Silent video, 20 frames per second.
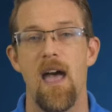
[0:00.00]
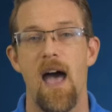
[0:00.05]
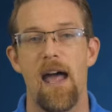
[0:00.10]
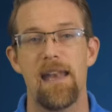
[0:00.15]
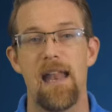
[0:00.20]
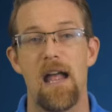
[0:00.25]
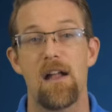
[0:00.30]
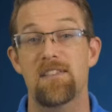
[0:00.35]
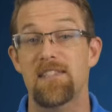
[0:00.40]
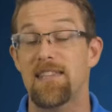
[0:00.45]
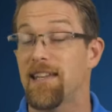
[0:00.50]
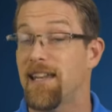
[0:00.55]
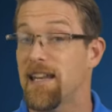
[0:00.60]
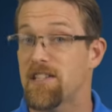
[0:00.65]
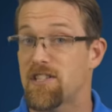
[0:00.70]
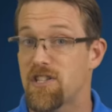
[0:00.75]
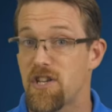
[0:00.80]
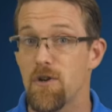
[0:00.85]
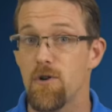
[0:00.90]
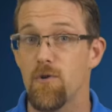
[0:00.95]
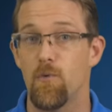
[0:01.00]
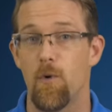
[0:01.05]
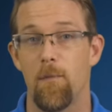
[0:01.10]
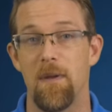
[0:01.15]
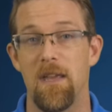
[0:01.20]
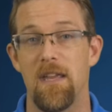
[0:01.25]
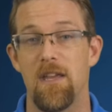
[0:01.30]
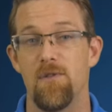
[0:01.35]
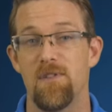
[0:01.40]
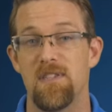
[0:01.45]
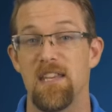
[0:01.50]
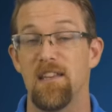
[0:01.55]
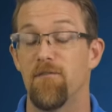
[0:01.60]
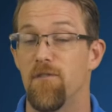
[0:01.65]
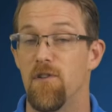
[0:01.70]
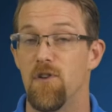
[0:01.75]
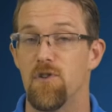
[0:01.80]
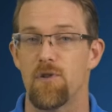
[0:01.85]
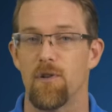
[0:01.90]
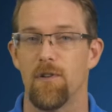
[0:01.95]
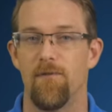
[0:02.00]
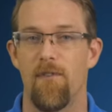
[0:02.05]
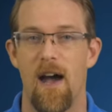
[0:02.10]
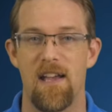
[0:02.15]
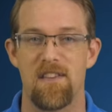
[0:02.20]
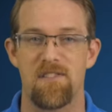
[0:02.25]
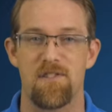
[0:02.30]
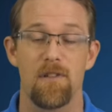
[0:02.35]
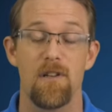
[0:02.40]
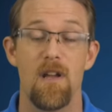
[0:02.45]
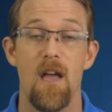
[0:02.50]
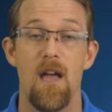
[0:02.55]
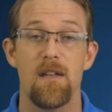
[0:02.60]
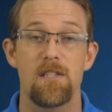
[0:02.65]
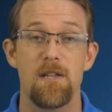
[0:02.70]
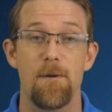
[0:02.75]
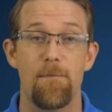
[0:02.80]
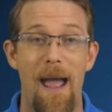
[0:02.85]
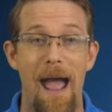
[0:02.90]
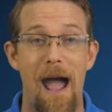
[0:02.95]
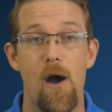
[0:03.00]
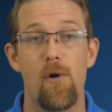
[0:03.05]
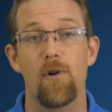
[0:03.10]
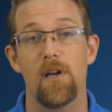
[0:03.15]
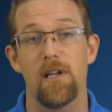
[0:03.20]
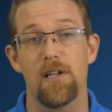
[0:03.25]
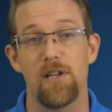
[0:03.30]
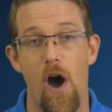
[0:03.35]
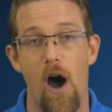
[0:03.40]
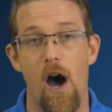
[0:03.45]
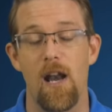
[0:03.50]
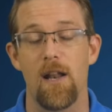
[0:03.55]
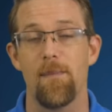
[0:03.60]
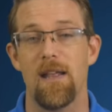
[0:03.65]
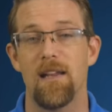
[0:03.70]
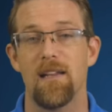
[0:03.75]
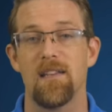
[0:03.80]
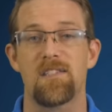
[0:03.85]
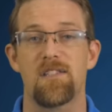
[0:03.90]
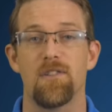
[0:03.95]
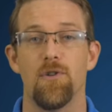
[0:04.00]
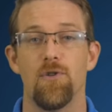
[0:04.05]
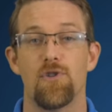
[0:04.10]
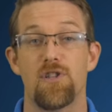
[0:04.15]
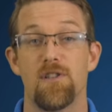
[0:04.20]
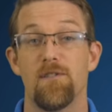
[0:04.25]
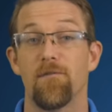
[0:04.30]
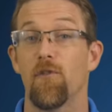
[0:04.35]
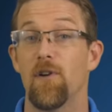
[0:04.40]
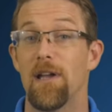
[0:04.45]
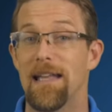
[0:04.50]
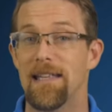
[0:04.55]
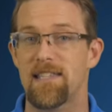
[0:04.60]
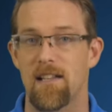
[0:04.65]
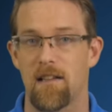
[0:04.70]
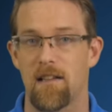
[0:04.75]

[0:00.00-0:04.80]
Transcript: announced that it too will be using Future Advisor to power an automated solution for its